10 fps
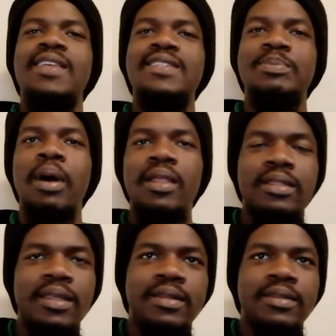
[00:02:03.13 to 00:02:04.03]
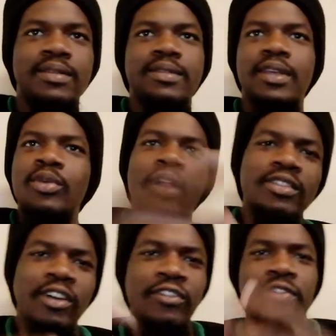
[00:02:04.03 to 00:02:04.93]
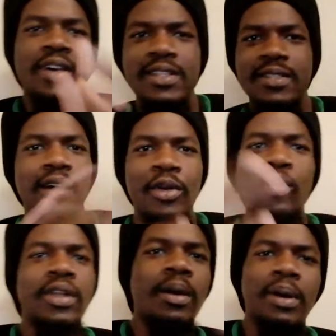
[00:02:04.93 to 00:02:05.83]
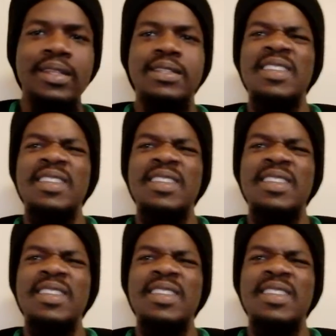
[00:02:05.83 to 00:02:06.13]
as back then. You know, a lot of fans are going out at